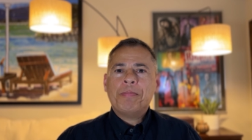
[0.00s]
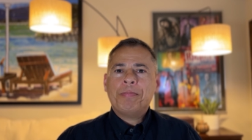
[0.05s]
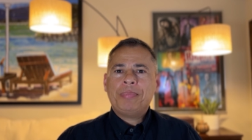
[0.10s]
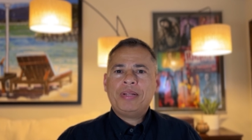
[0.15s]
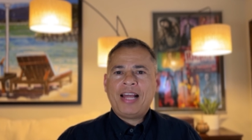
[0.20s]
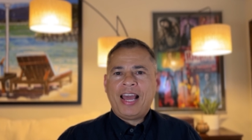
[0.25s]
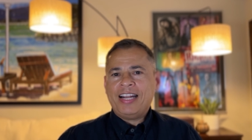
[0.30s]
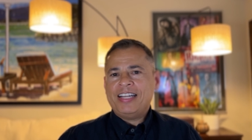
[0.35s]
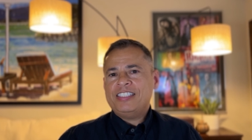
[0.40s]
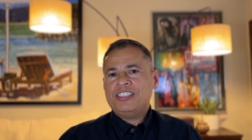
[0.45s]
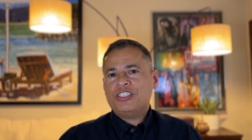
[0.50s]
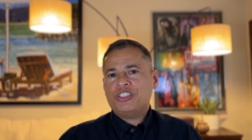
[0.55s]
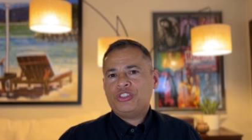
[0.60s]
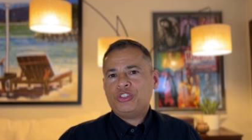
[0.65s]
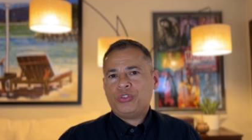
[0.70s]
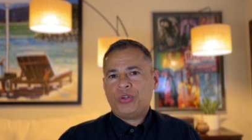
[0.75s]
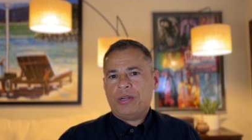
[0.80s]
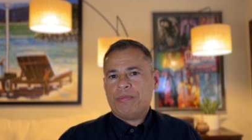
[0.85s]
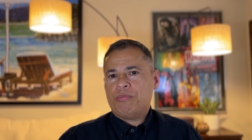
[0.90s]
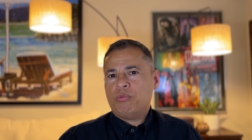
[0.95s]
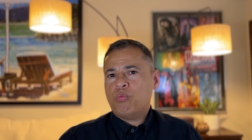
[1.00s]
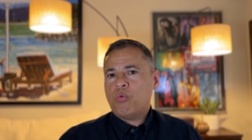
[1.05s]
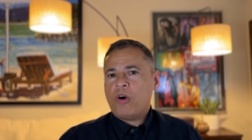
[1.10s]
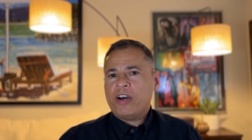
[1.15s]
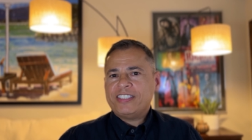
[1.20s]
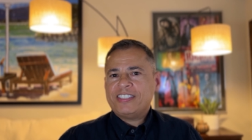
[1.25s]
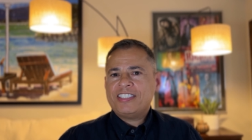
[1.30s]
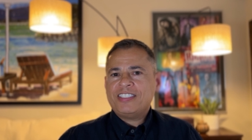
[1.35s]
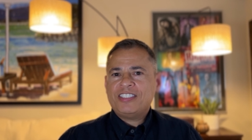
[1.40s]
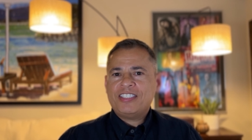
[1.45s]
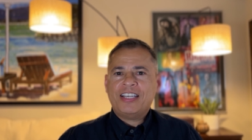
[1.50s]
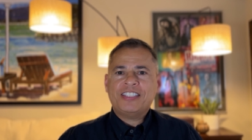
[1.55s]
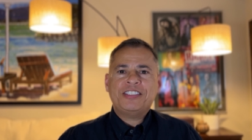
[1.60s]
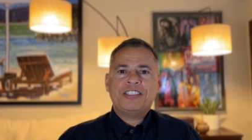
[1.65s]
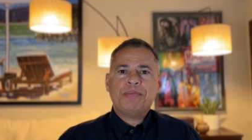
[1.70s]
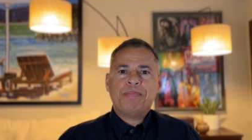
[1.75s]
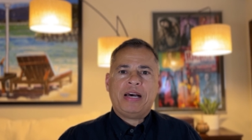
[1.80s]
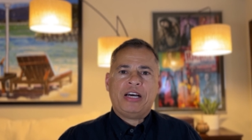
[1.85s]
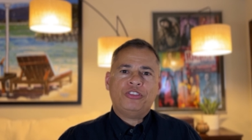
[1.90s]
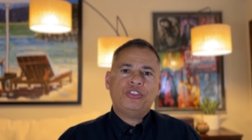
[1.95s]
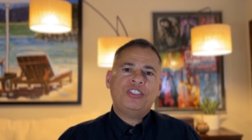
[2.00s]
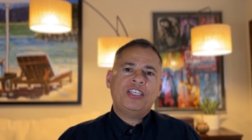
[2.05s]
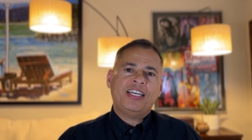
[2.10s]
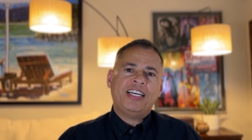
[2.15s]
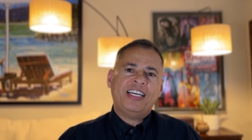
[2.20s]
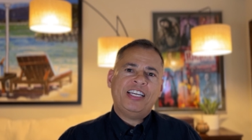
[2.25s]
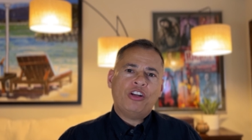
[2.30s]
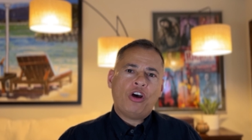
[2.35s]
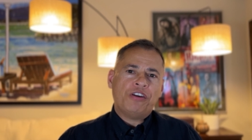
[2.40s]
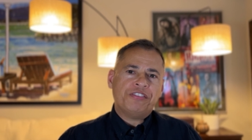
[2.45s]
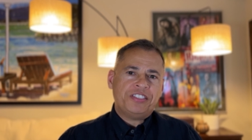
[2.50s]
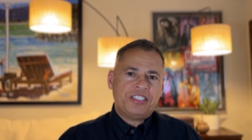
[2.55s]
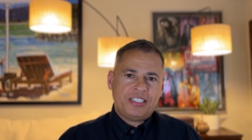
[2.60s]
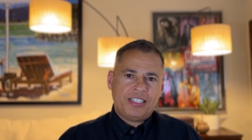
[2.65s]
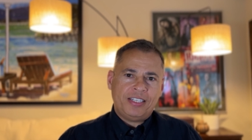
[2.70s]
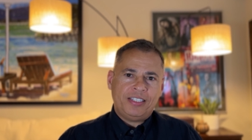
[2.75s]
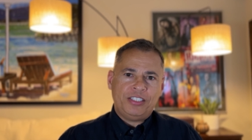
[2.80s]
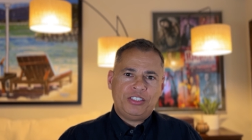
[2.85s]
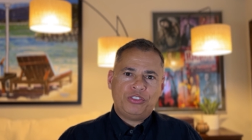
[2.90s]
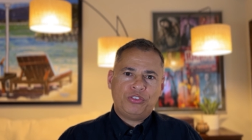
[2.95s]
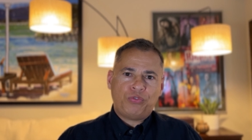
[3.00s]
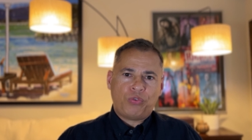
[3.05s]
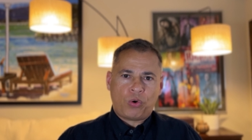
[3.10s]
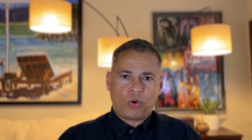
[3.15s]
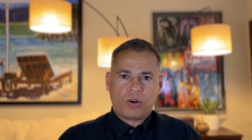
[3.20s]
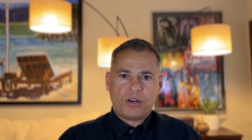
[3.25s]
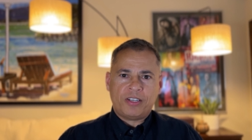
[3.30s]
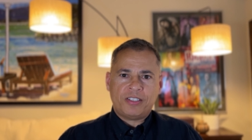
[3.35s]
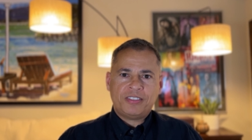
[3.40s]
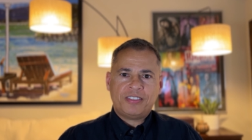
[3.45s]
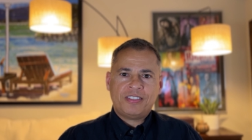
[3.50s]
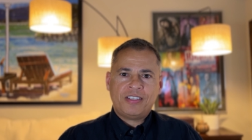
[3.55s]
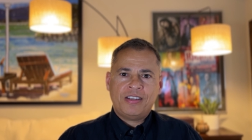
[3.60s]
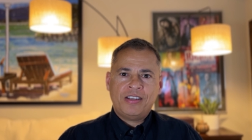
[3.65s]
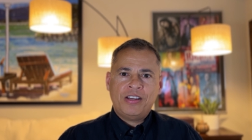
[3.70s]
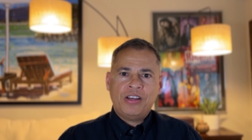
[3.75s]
Planning this trip wasn't just about ticking off cities for us.